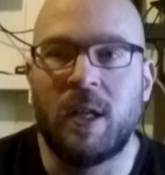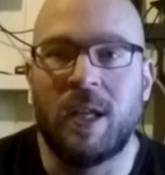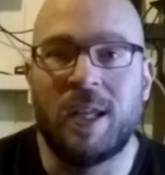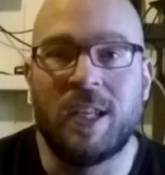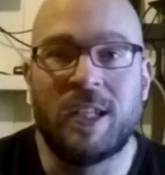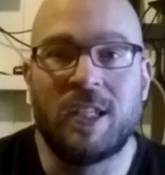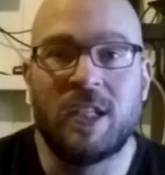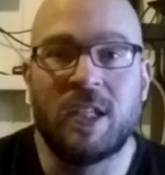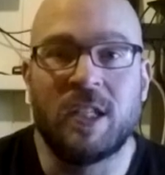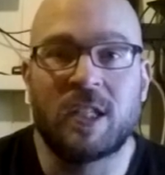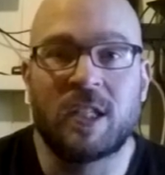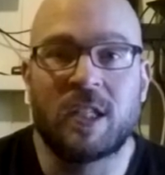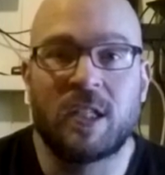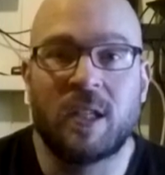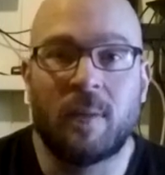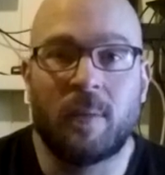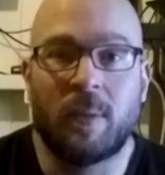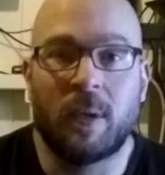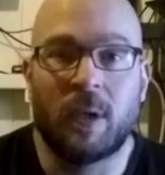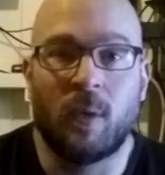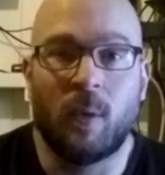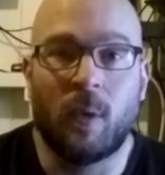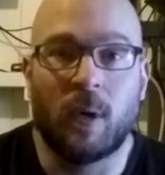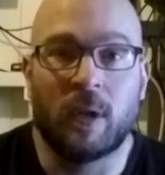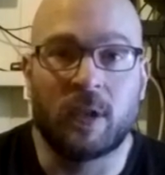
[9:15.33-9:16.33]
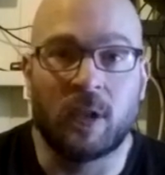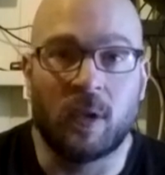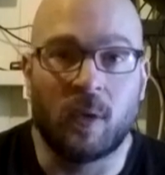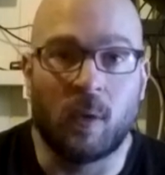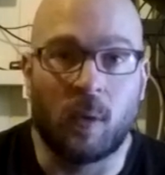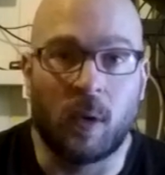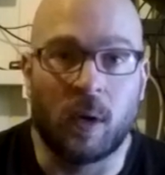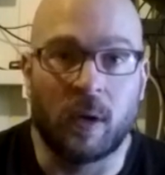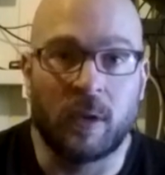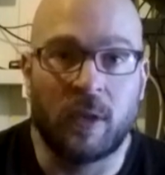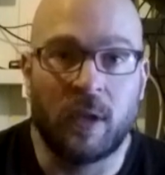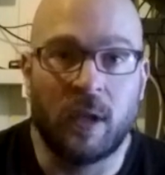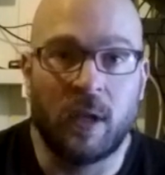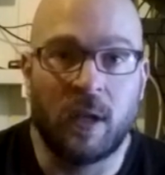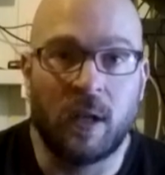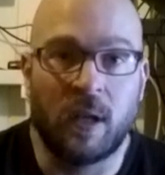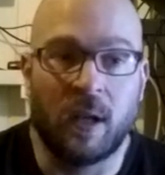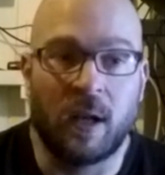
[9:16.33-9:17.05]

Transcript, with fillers: it just simply wasn't worth it.